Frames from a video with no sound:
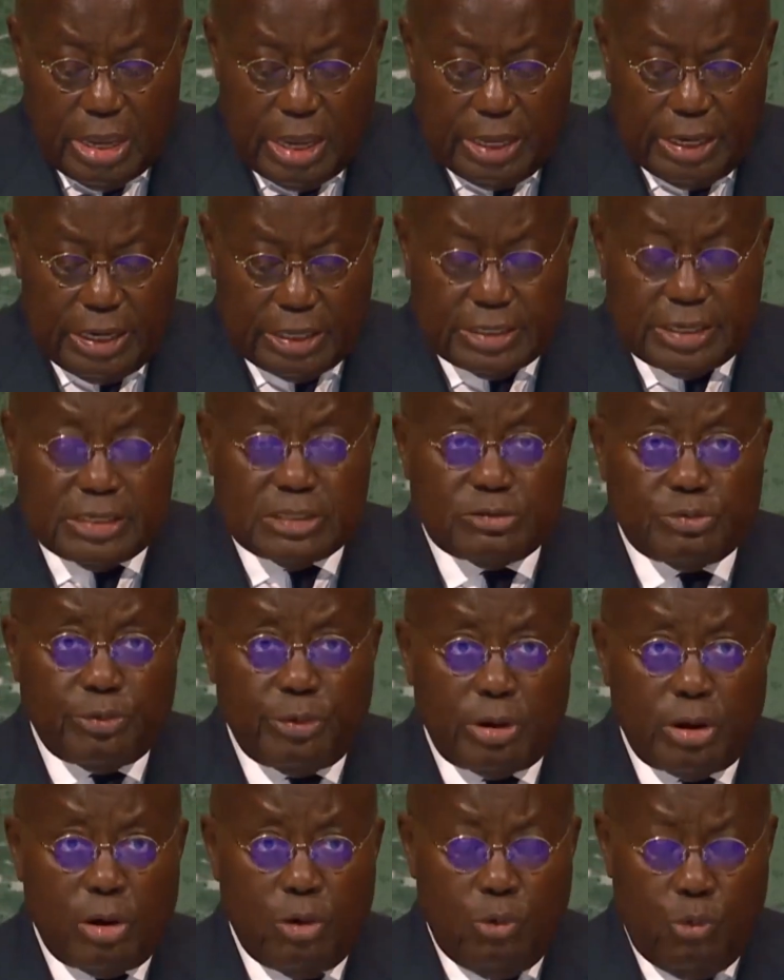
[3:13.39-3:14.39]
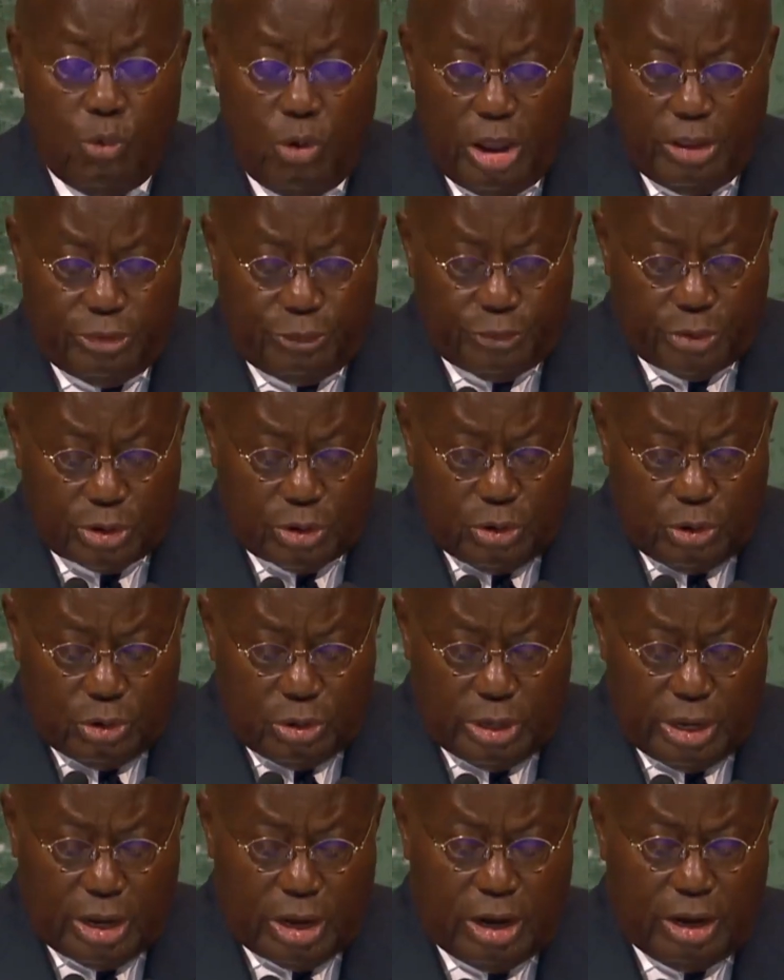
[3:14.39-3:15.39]
and it is worth
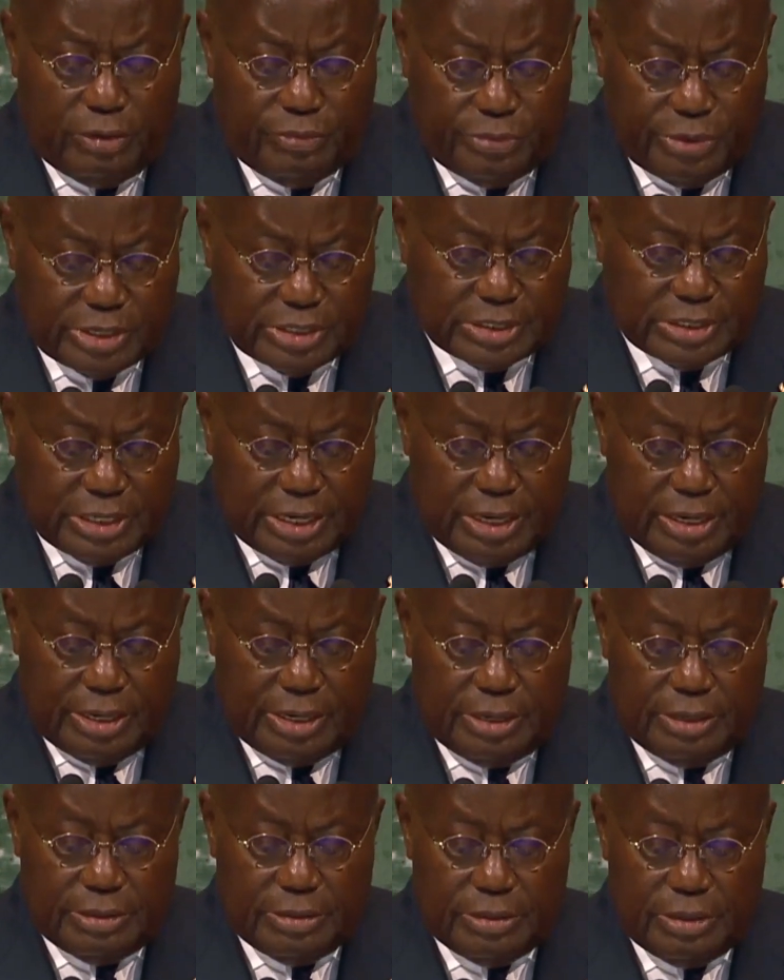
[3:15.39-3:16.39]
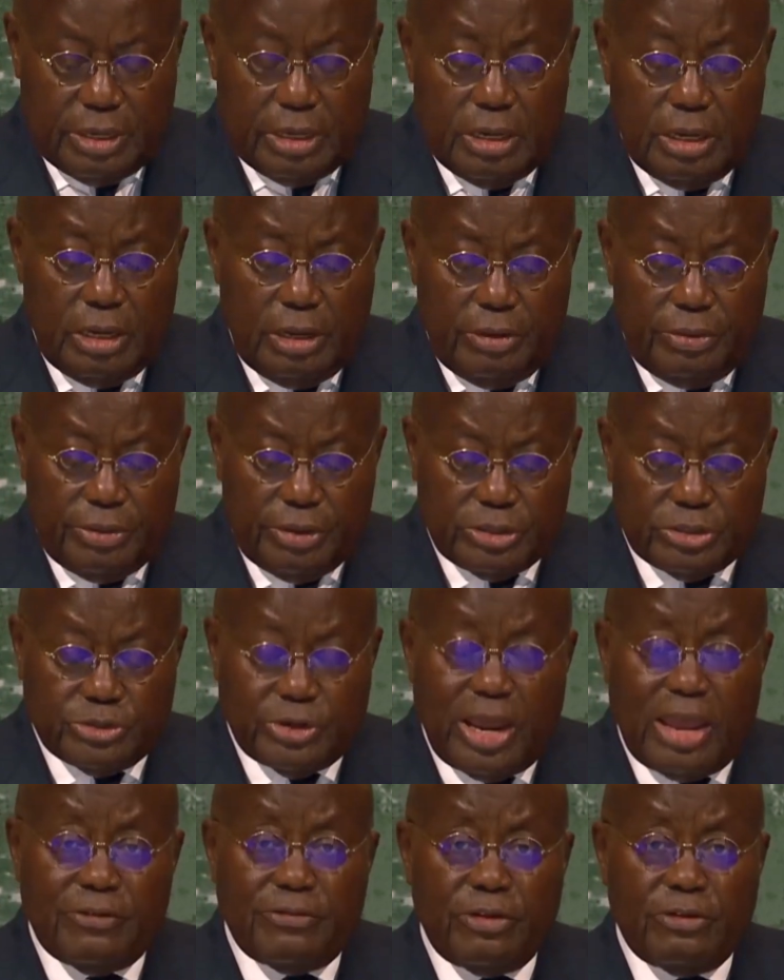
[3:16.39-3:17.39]
recalling on this day the
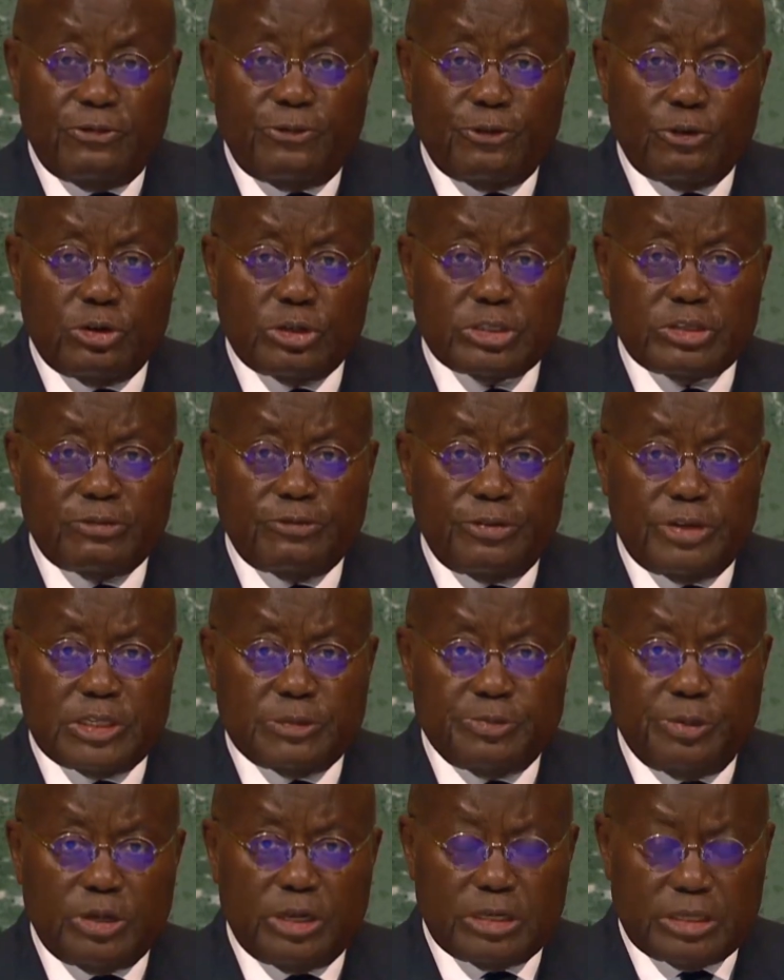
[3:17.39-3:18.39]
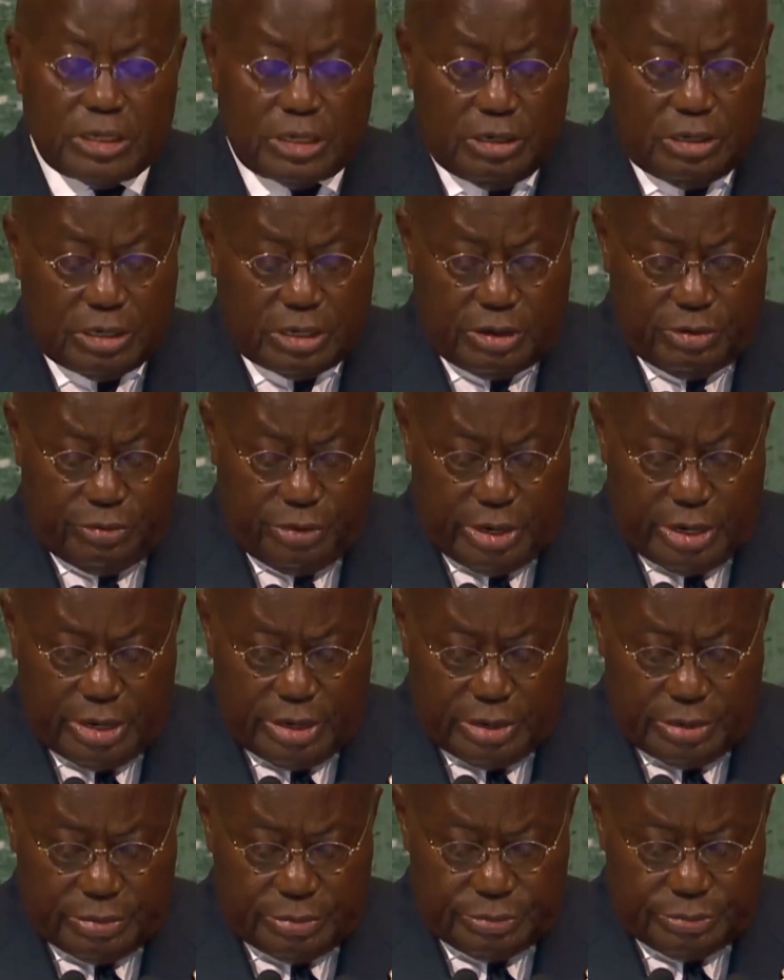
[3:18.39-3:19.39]
driving force of his political career,
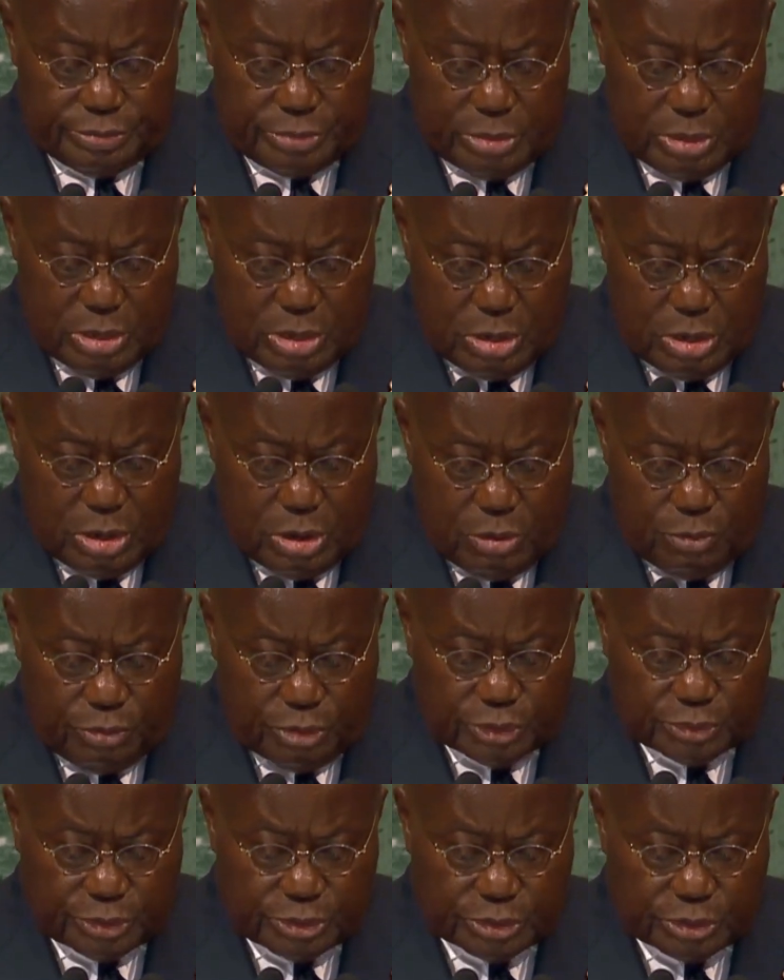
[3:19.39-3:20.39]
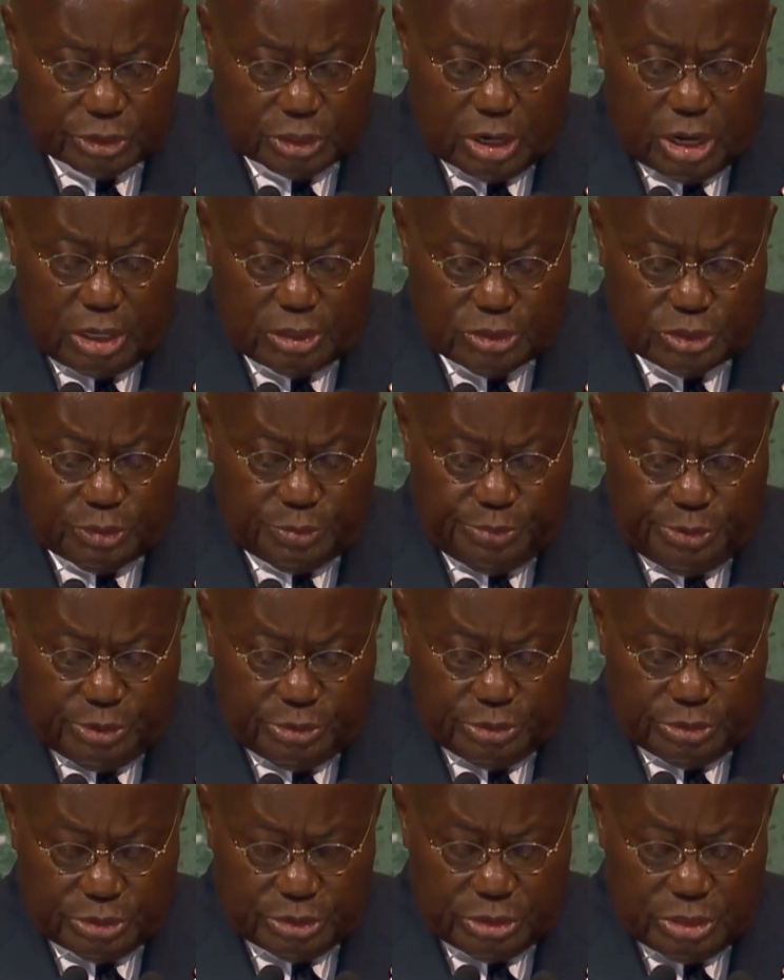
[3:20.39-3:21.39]
which was to
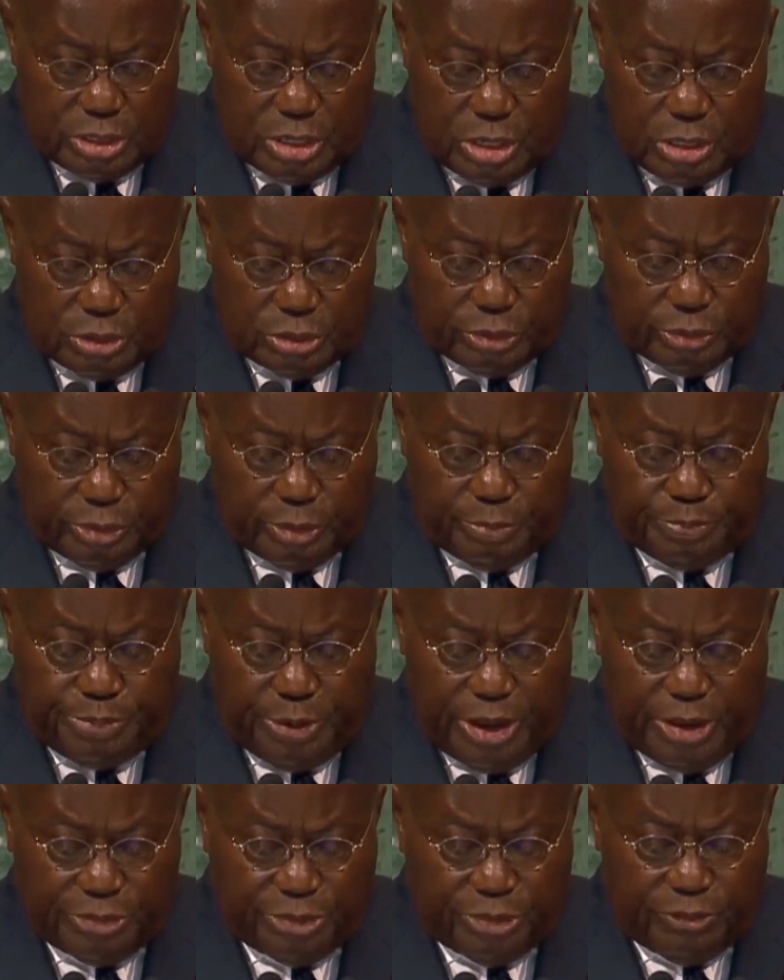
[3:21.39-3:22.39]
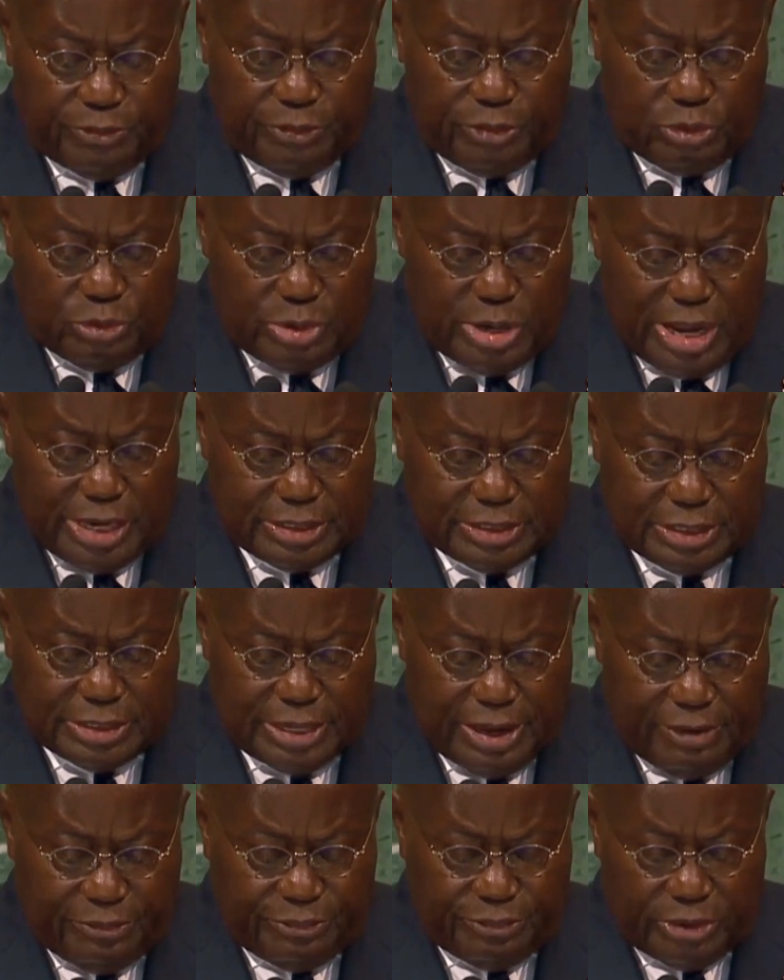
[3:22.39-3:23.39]
contribute to the birth of a united
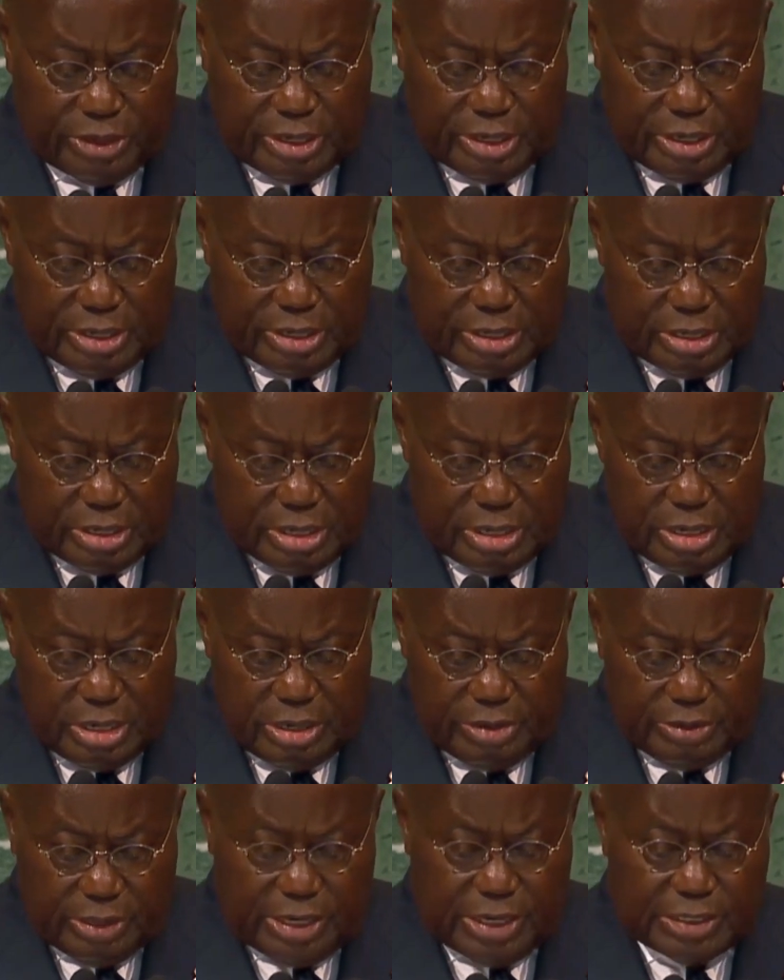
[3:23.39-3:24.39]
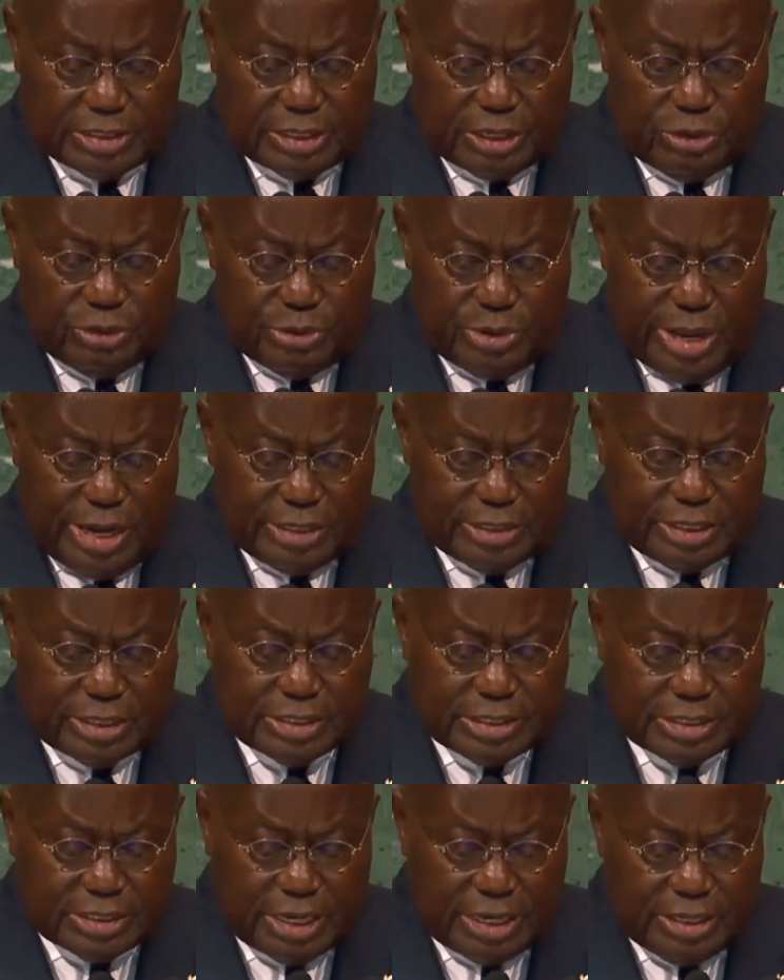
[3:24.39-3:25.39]
Africa, that is, the United
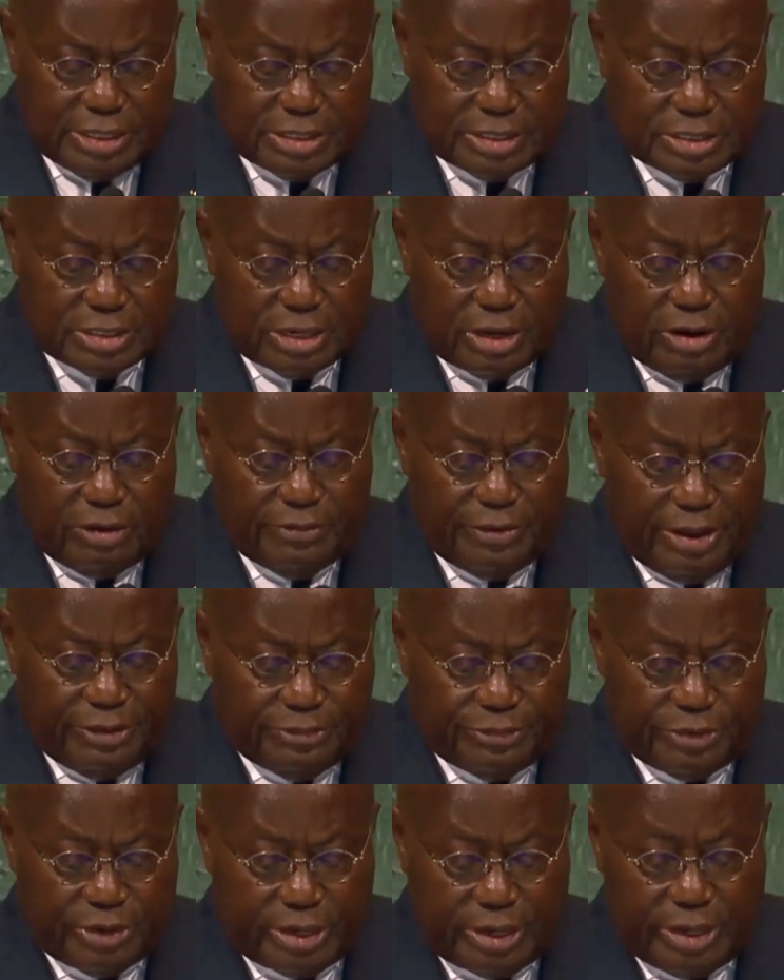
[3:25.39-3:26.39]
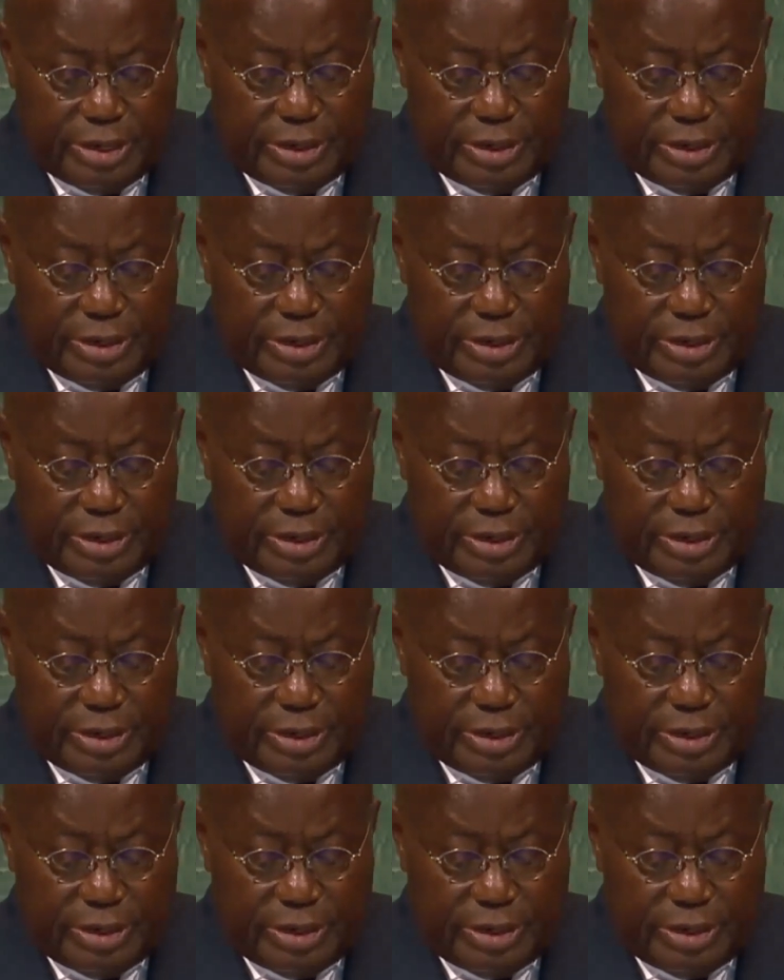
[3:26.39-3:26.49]
States of Africa.